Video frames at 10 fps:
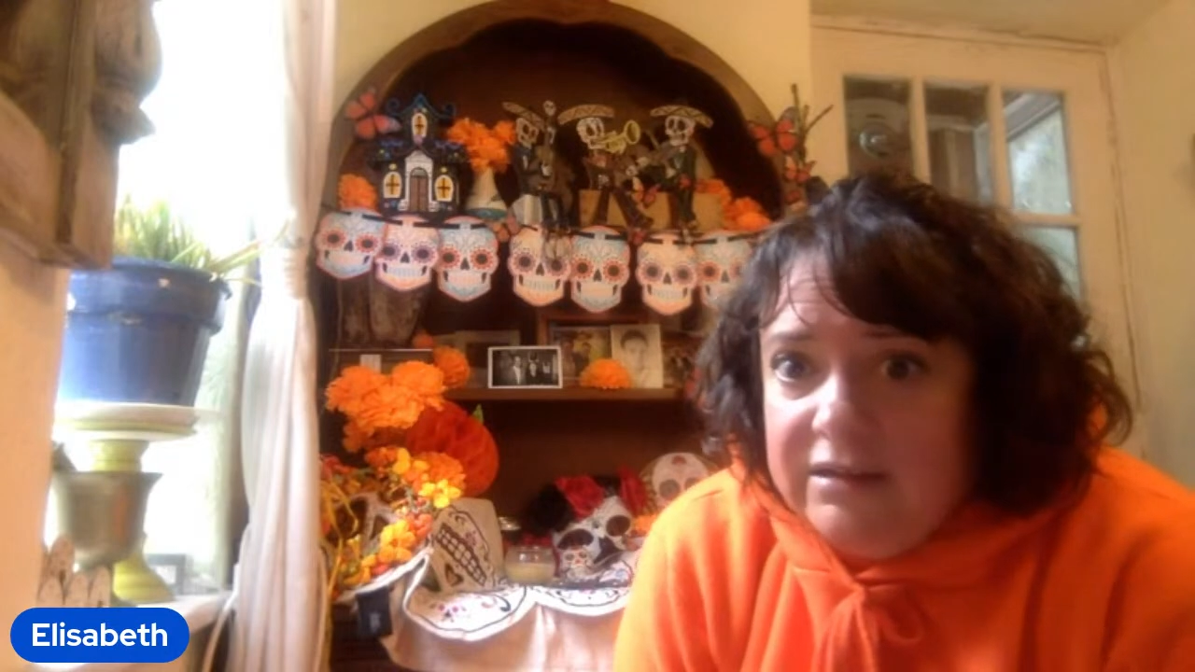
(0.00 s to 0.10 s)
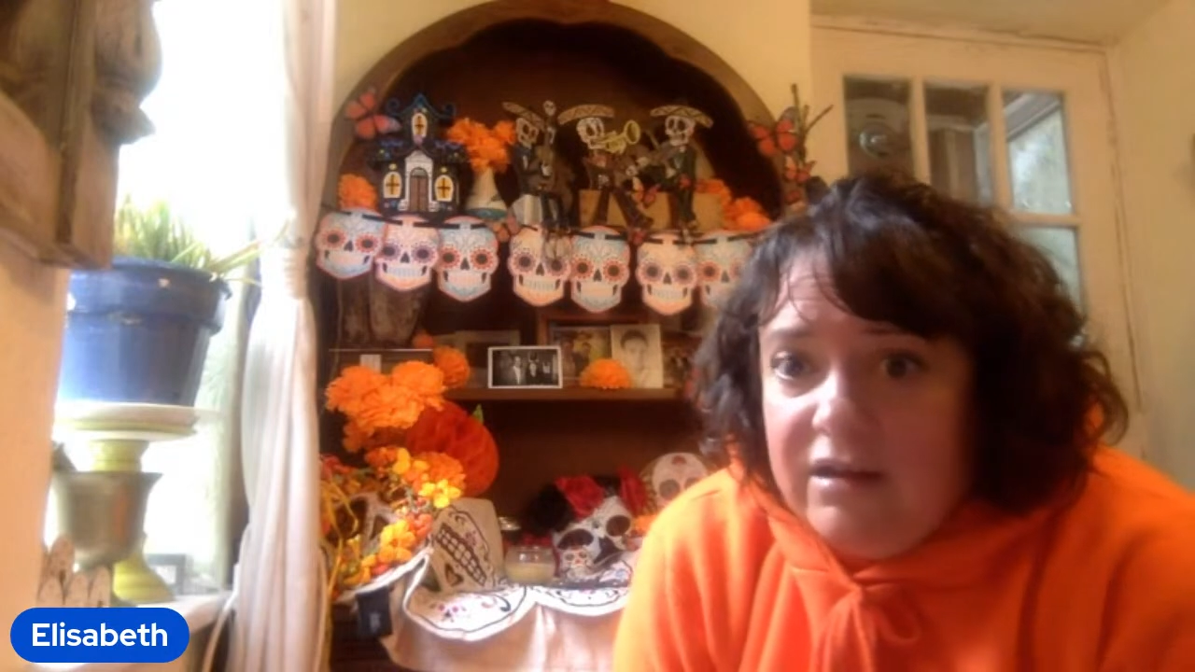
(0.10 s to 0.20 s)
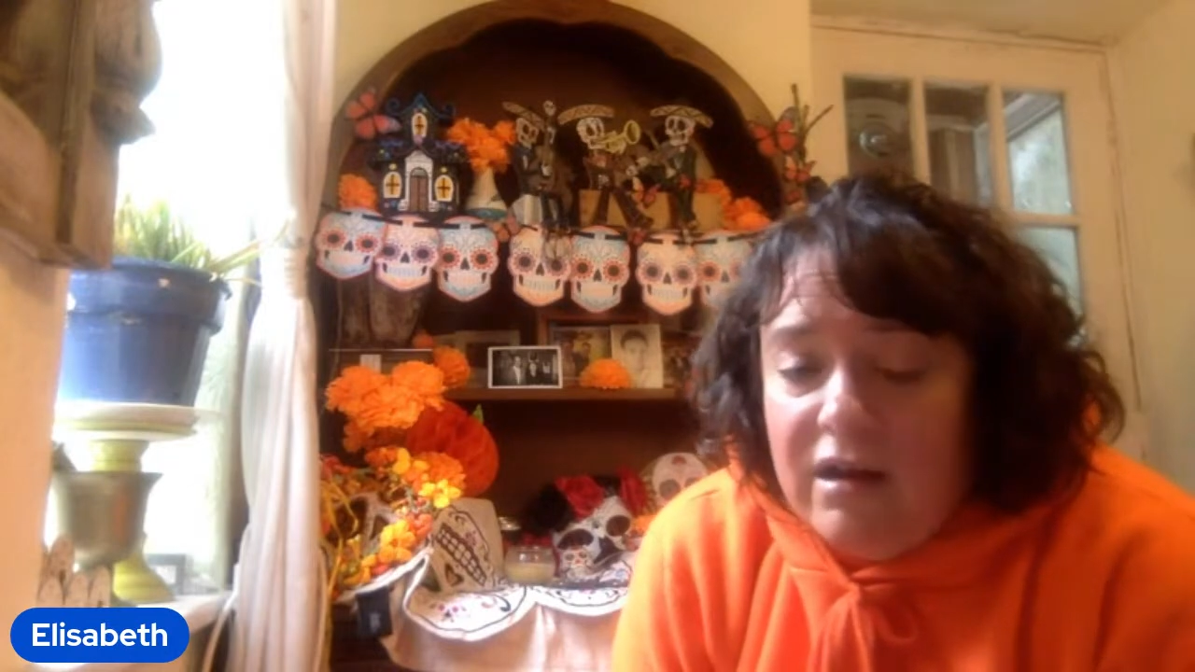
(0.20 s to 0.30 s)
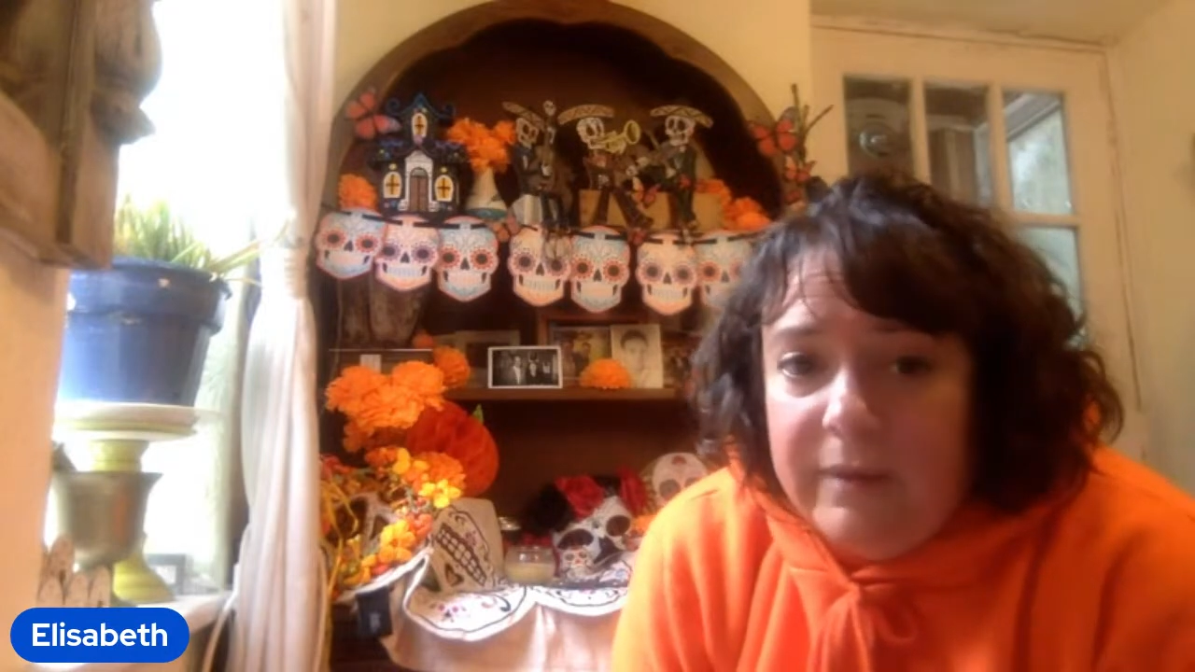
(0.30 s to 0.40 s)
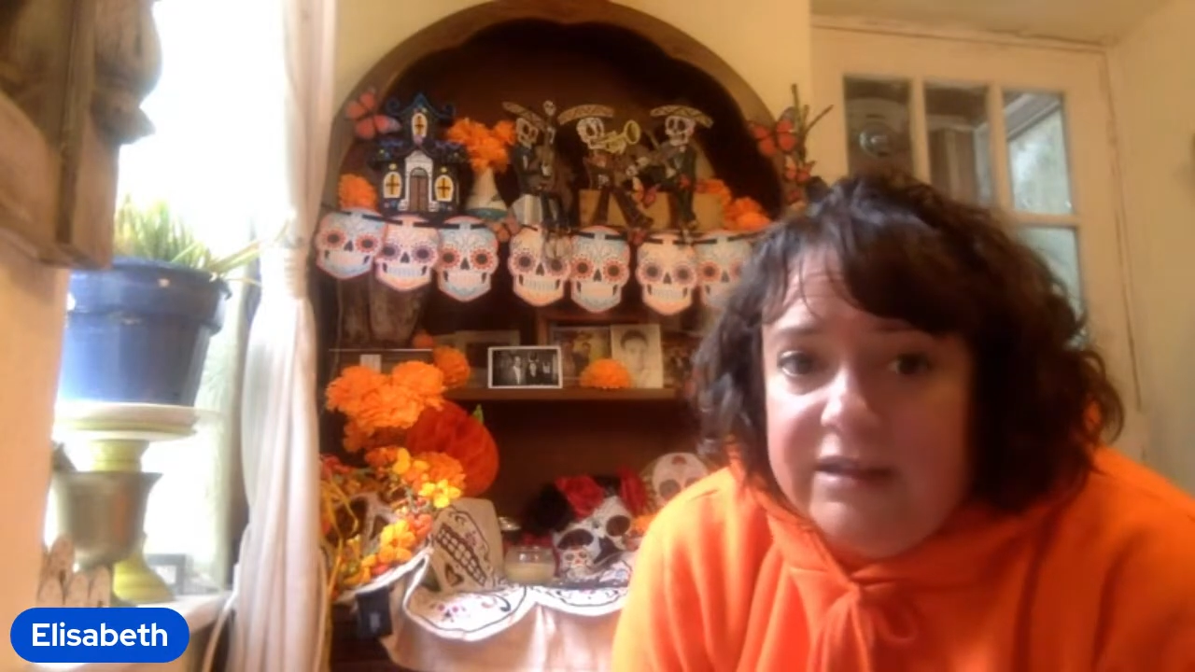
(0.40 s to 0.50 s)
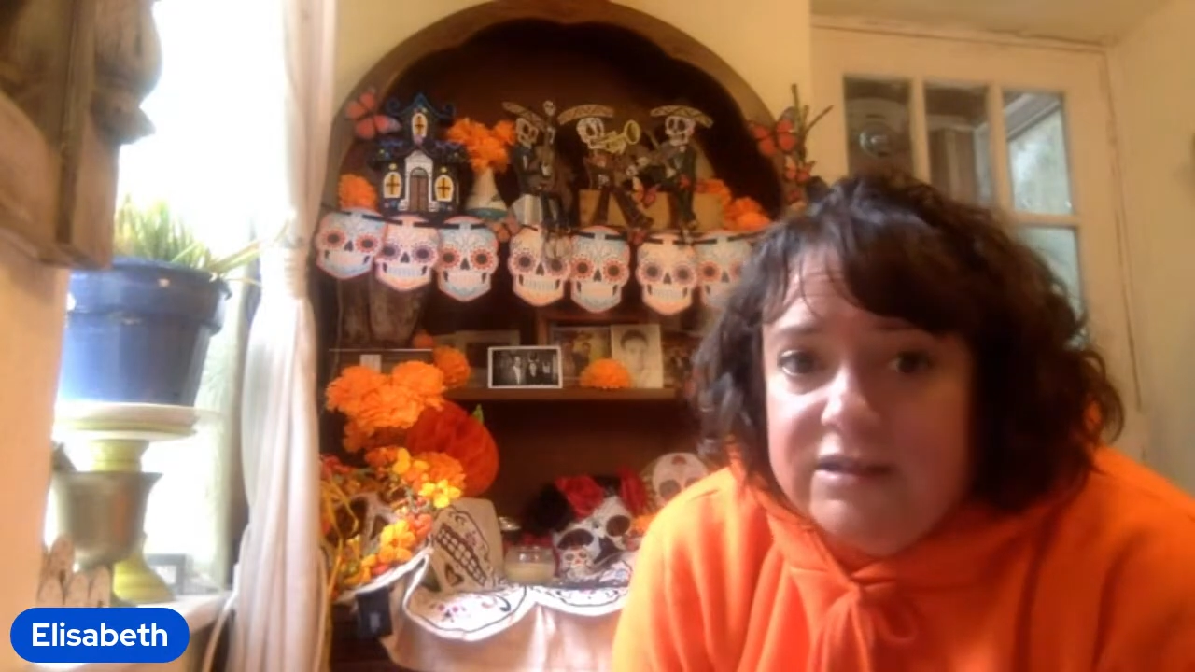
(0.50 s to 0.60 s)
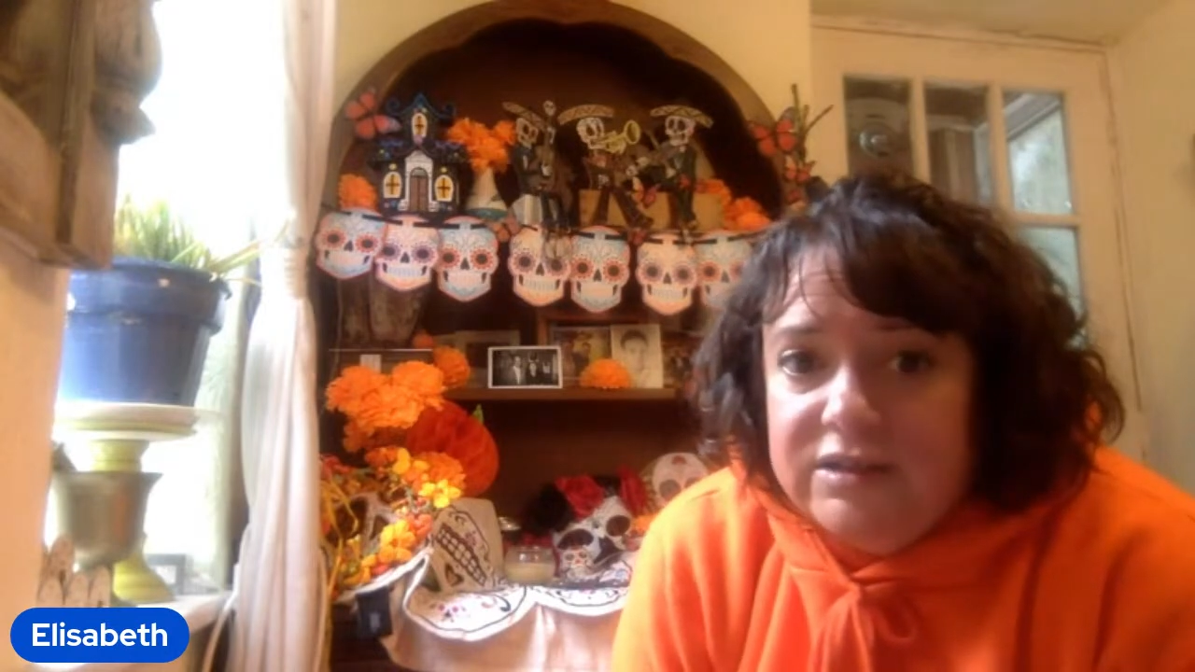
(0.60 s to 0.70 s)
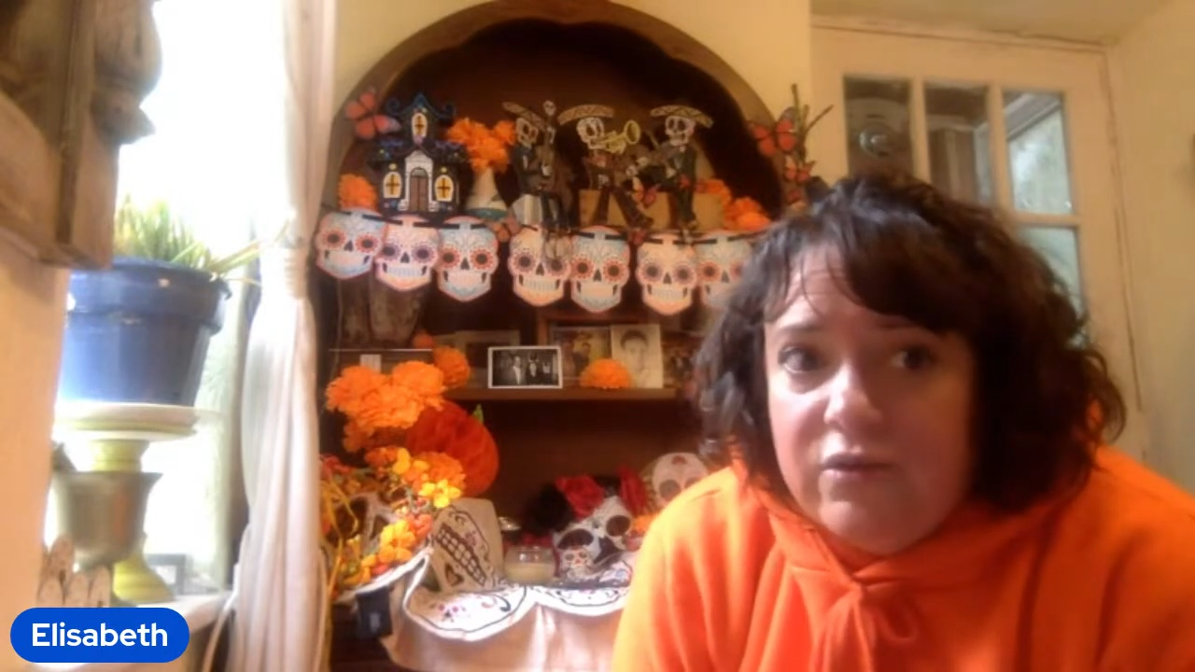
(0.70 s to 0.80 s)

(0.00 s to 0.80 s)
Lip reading: comments